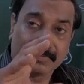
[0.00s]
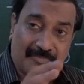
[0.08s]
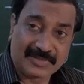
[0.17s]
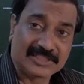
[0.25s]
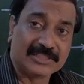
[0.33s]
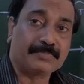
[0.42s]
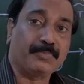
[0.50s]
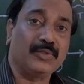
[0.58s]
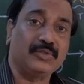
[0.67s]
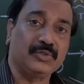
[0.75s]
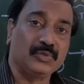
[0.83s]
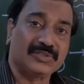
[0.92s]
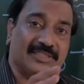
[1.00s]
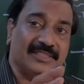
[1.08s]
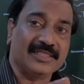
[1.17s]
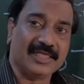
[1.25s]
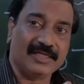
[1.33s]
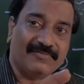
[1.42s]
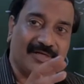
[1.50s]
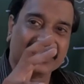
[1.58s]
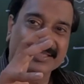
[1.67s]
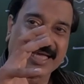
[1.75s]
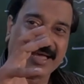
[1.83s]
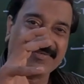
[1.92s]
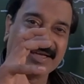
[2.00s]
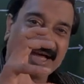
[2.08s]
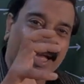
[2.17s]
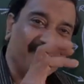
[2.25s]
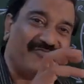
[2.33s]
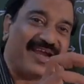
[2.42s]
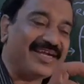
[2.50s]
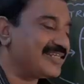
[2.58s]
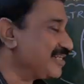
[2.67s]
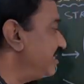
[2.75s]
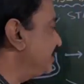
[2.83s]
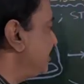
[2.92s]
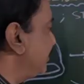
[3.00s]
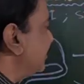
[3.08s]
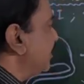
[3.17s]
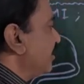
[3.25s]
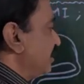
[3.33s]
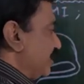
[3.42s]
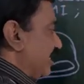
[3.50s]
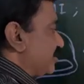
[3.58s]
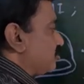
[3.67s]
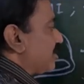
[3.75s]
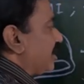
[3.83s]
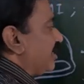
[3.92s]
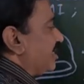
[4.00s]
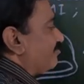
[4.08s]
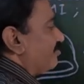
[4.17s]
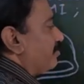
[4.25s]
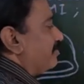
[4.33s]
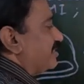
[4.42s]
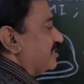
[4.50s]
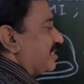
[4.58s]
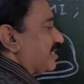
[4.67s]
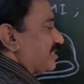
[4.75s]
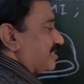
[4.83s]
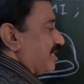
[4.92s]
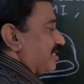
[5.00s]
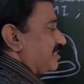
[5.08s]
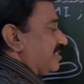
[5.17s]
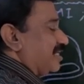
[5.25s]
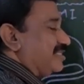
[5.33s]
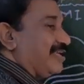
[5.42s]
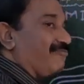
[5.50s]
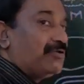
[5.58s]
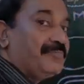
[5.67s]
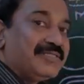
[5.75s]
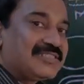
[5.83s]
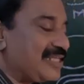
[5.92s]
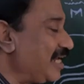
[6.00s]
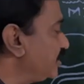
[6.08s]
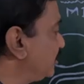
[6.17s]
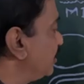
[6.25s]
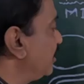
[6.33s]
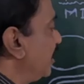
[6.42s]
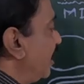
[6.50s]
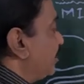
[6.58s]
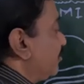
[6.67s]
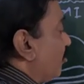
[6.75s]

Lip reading: which is produced in the liver is having high fat content, naturally it will be thick, and there will be sludge, and